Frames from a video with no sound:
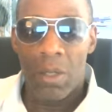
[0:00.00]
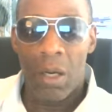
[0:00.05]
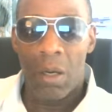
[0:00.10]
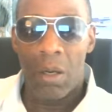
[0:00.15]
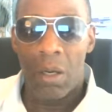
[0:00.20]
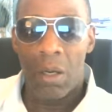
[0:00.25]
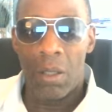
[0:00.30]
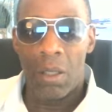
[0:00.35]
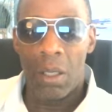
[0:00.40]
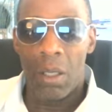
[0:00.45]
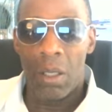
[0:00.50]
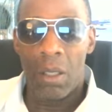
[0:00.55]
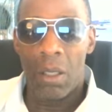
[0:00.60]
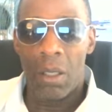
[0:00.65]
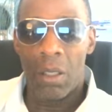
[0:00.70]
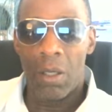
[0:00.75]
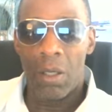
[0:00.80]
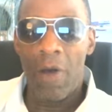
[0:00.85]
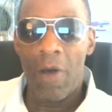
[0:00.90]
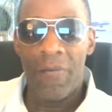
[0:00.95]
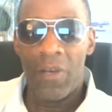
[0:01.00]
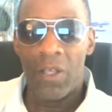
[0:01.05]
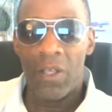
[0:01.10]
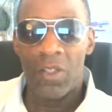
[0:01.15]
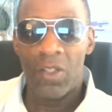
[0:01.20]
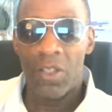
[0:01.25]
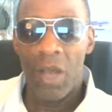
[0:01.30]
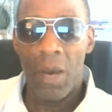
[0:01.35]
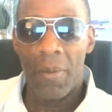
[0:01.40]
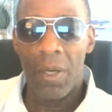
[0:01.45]
a, a coffee at
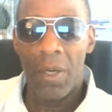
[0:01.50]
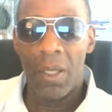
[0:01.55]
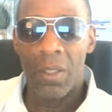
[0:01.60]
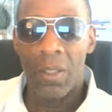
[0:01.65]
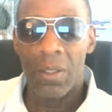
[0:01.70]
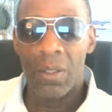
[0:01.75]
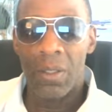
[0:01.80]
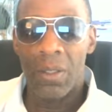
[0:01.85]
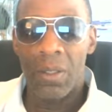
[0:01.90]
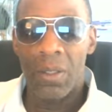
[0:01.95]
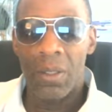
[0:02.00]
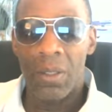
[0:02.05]
Starbucks.